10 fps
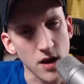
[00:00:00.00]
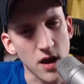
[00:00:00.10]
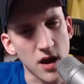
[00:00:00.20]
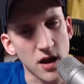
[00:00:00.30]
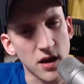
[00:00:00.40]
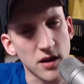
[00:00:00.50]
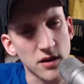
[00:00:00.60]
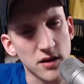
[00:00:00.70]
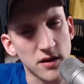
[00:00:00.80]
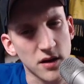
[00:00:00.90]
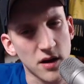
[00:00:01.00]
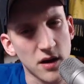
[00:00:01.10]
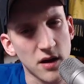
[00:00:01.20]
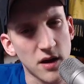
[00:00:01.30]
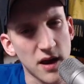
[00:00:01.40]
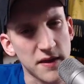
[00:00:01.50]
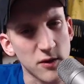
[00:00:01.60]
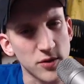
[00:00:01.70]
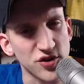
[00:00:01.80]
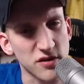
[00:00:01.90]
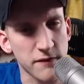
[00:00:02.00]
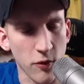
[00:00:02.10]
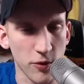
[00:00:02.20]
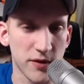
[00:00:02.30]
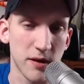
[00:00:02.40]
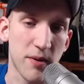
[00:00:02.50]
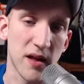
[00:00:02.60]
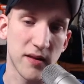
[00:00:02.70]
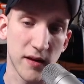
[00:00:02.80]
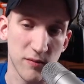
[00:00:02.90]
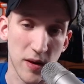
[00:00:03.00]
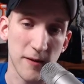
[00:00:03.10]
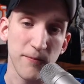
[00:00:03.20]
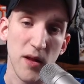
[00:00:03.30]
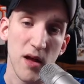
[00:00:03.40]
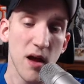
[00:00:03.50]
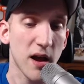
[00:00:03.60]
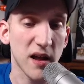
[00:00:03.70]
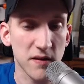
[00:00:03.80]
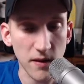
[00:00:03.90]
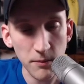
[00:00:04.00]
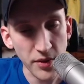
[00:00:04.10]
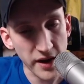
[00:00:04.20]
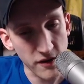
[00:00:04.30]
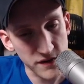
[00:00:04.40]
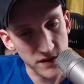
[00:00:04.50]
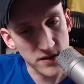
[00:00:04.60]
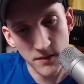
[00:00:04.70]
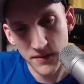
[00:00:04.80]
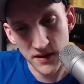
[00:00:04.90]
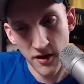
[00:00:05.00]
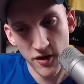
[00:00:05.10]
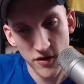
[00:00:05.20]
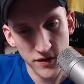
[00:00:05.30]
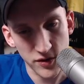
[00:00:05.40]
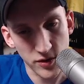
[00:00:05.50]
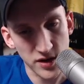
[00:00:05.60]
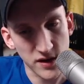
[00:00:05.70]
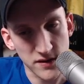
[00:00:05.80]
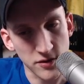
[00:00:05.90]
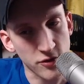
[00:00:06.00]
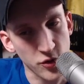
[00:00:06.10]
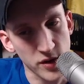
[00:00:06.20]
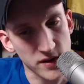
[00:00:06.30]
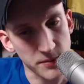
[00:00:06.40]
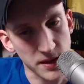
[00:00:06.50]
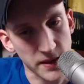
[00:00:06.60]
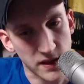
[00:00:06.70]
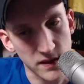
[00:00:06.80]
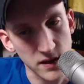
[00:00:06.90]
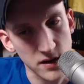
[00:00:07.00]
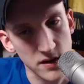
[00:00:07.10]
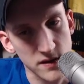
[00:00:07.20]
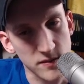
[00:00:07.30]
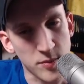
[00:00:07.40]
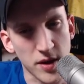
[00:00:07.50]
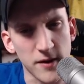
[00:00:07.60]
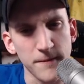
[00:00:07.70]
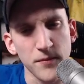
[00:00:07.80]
And I think we just fold to the pot size bet. Against some players, in some scenarios, you could consider doing something like this, but